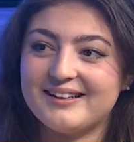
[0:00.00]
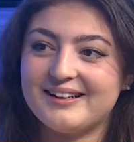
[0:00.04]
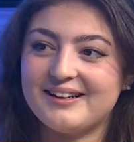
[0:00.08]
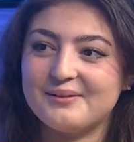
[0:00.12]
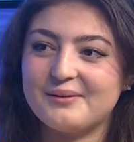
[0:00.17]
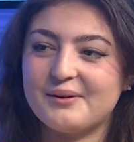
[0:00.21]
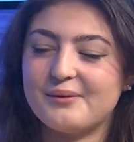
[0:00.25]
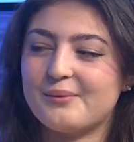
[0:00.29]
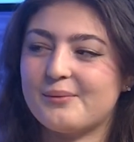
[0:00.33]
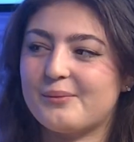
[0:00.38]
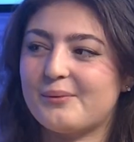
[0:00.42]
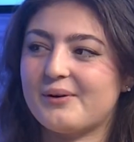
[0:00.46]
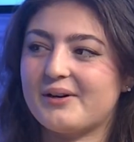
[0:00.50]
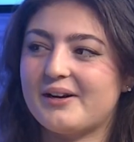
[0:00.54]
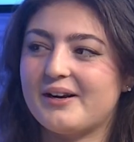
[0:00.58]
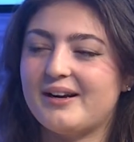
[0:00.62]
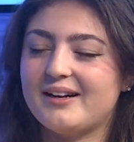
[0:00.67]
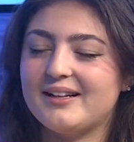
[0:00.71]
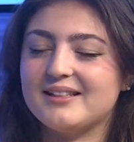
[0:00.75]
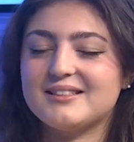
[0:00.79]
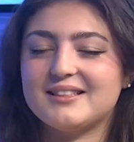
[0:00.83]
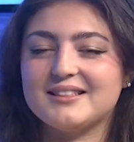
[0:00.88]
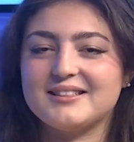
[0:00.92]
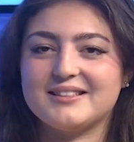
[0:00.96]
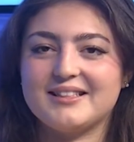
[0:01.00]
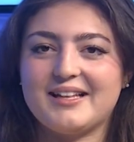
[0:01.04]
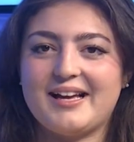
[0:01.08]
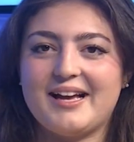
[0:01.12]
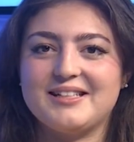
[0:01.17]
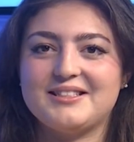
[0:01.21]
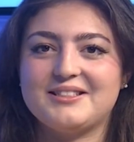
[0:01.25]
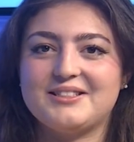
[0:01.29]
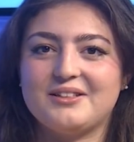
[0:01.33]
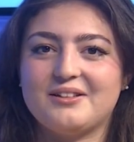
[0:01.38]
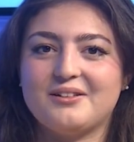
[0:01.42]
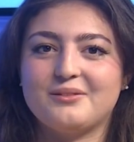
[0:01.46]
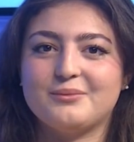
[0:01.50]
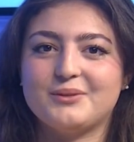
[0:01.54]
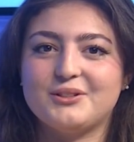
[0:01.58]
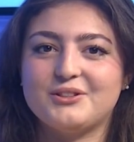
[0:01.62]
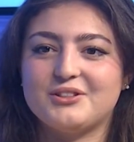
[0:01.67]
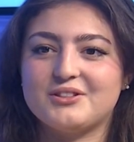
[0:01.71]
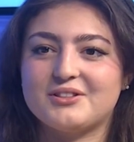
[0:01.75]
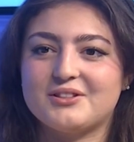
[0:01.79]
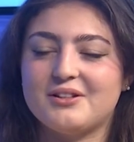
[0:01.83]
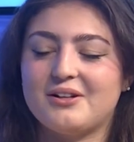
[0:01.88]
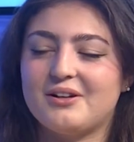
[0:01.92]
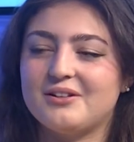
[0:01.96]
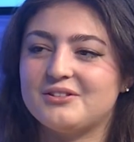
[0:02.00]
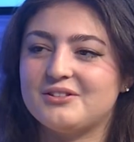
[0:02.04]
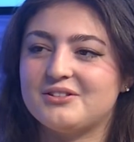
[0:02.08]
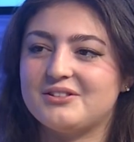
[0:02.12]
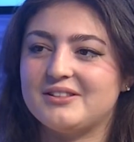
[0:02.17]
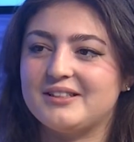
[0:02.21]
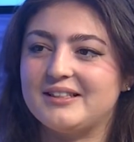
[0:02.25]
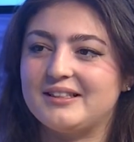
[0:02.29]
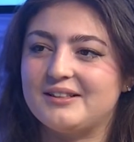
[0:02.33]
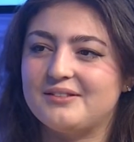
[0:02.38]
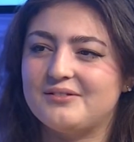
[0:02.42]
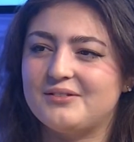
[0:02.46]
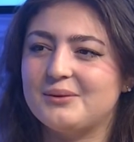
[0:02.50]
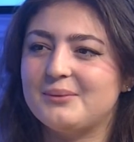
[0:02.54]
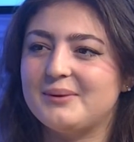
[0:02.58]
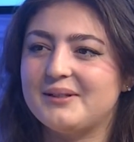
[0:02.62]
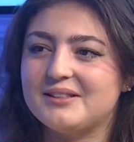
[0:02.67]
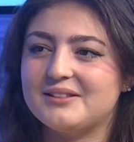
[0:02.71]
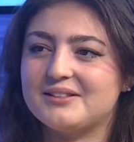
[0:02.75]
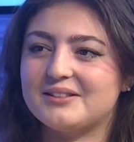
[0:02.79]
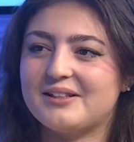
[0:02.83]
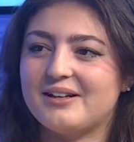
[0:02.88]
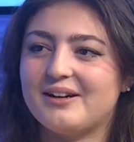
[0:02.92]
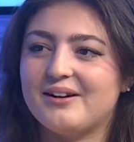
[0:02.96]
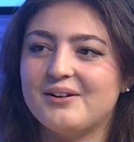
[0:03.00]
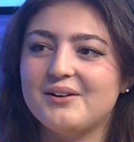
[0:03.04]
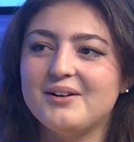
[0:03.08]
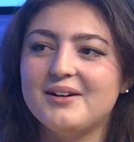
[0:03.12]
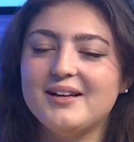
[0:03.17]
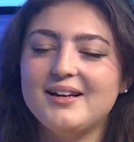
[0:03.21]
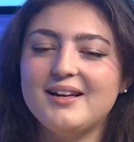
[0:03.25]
I've been working on it since last year, and we just launched like a few weeks ago.